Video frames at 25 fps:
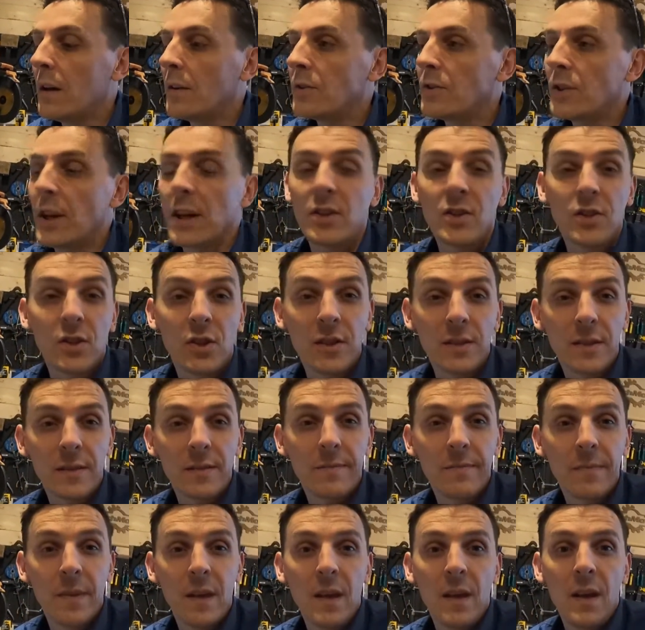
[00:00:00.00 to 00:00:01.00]
gestures,
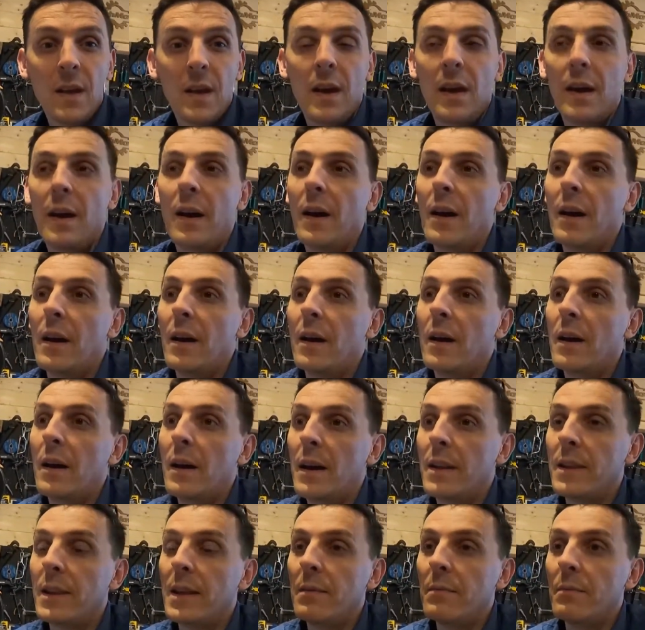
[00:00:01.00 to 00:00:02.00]

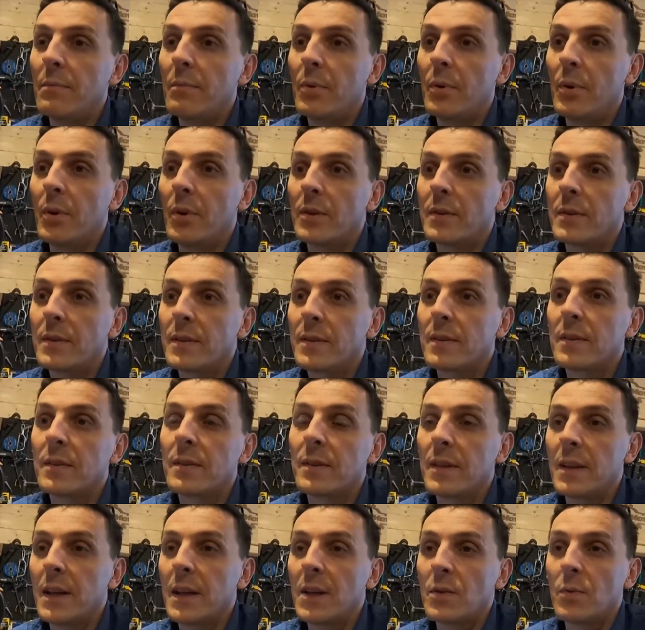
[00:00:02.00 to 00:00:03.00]
and then put
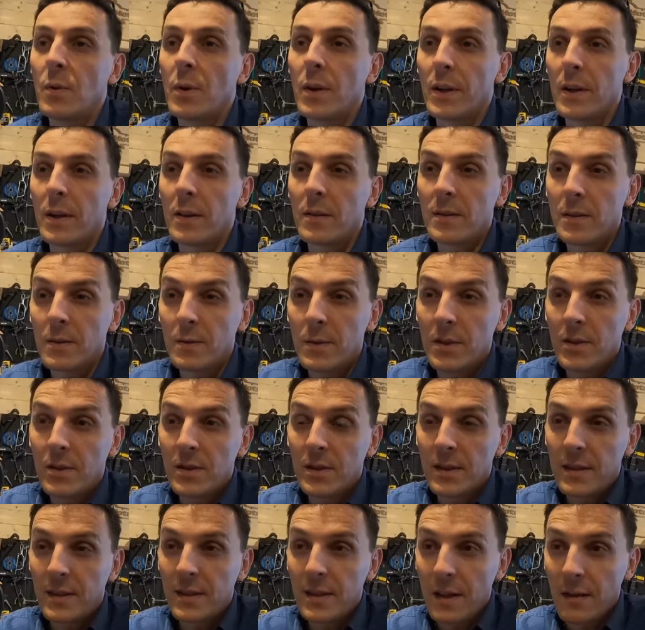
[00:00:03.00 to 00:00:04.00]
each one of those to
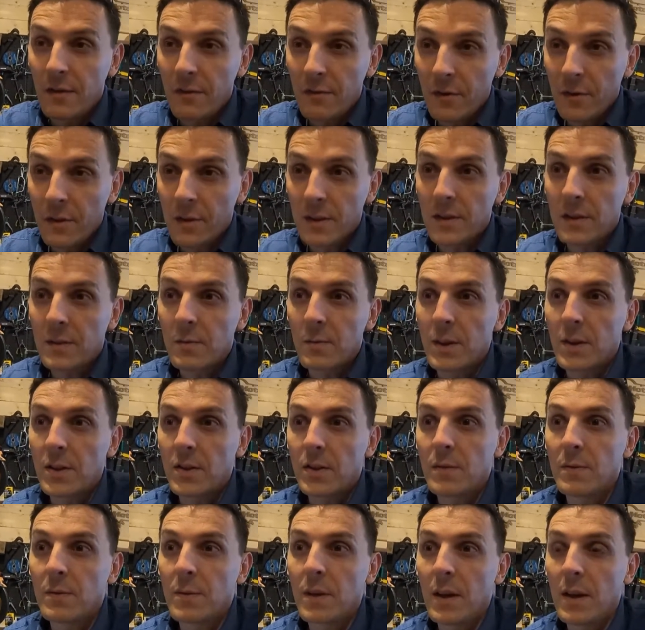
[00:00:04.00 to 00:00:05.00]
each different
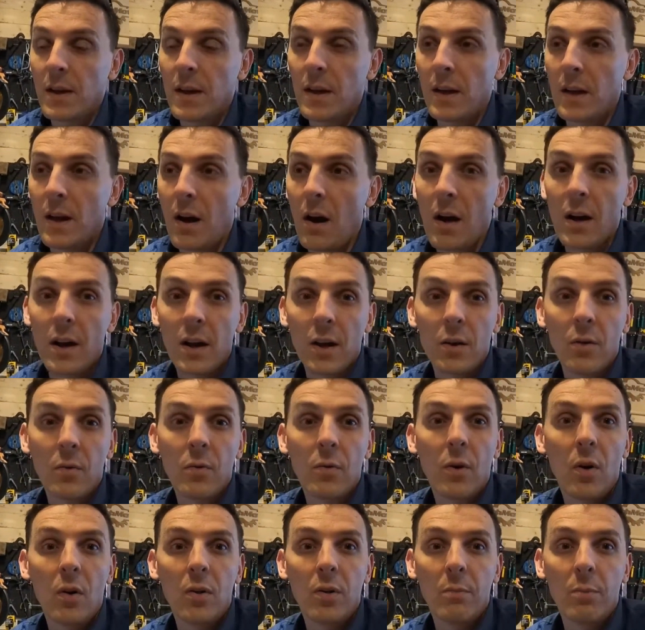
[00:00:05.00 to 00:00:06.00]
switch I/O
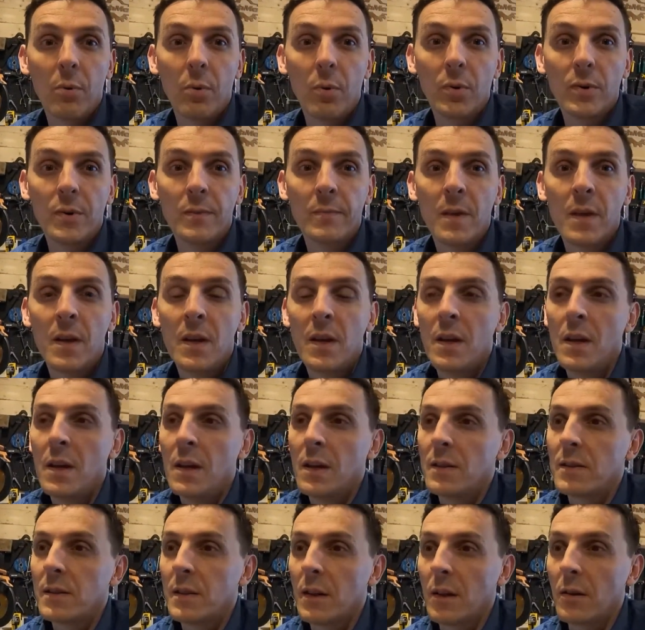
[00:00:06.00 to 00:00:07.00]
on the board.
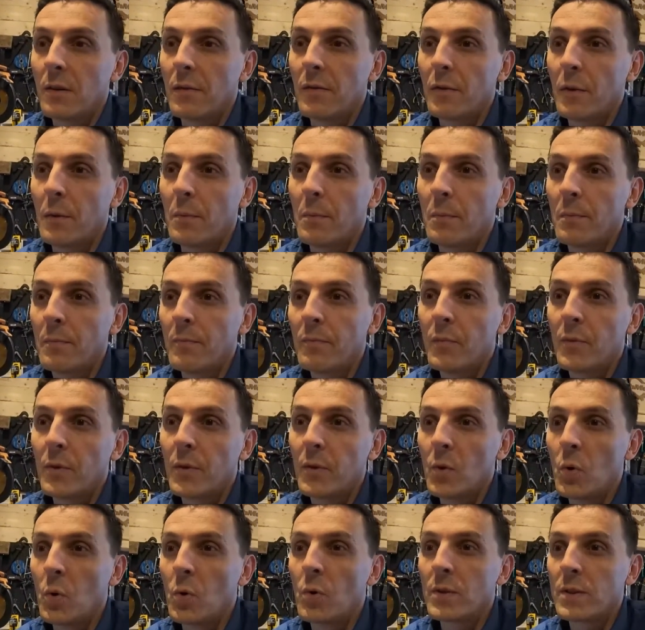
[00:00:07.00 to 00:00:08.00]
So from
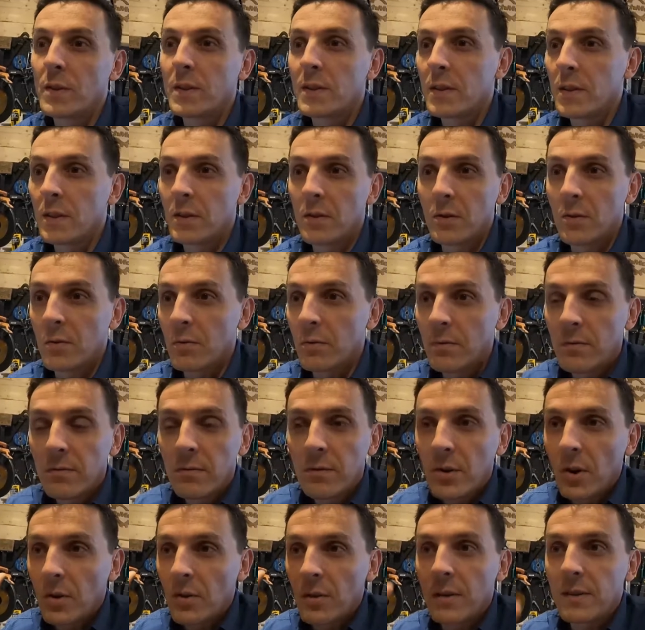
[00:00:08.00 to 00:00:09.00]
0 to
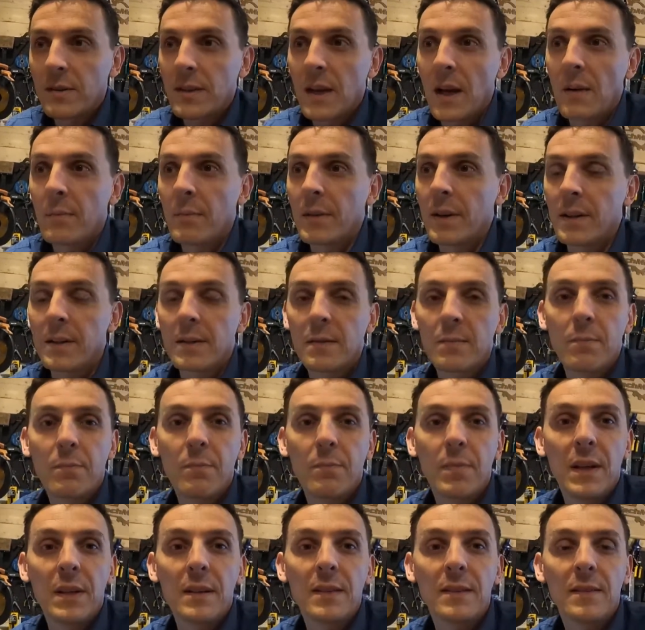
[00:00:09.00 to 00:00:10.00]
God knows how many
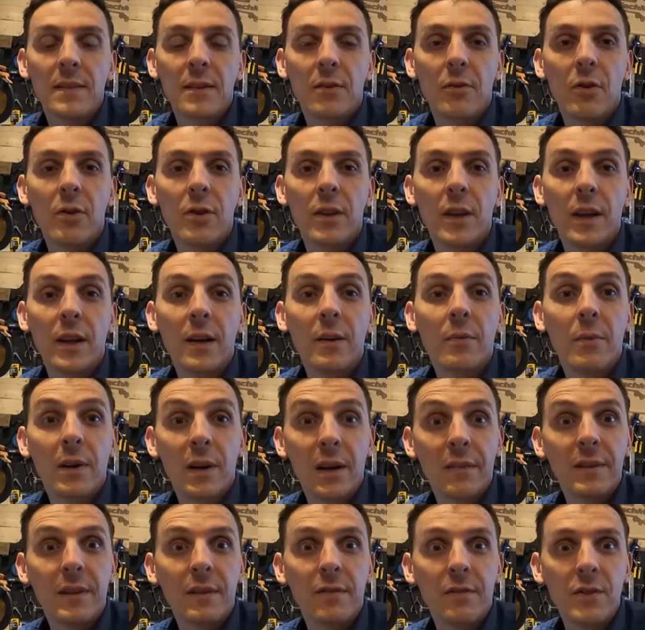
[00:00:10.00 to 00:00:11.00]
pins there on there, we'll
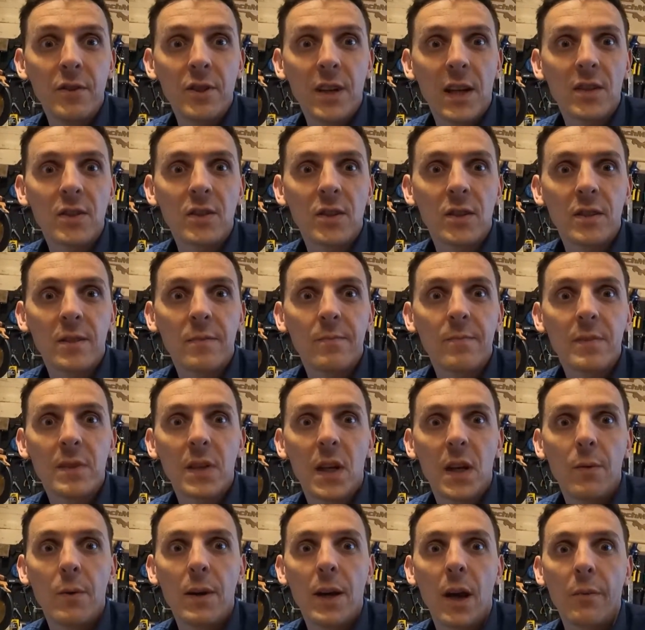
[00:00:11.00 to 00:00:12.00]
have different gestures. So
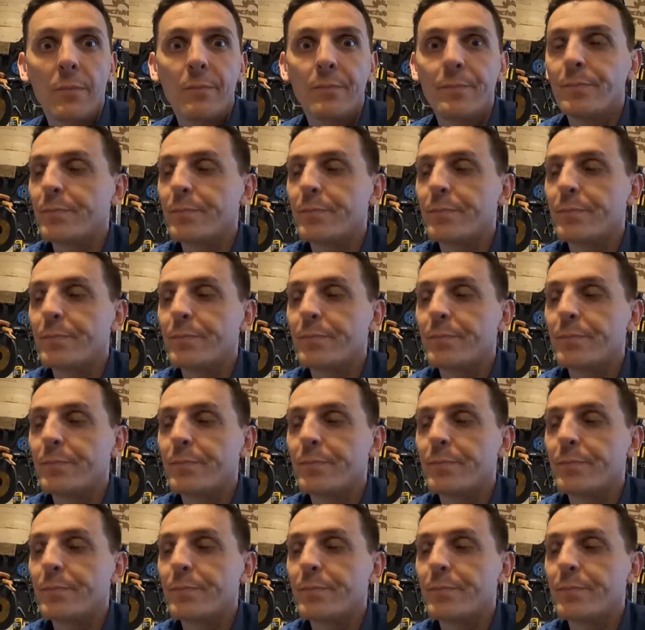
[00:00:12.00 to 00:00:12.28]
here we go.